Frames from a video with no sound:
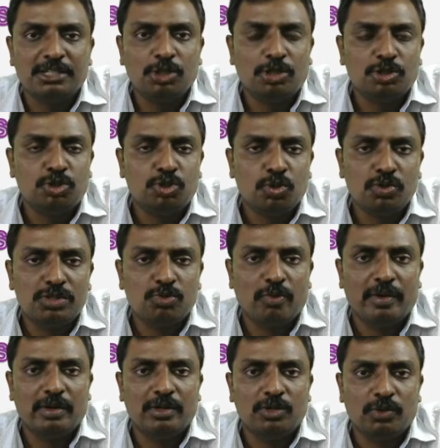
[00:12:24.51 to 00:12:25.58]
you could choose
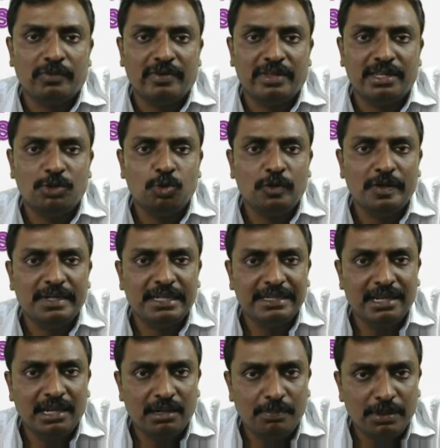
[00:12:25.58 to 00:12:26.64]
whether you need a
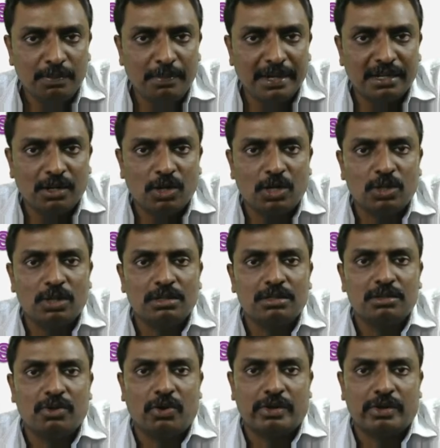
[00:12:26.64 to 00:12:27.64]
8-bit microcontroller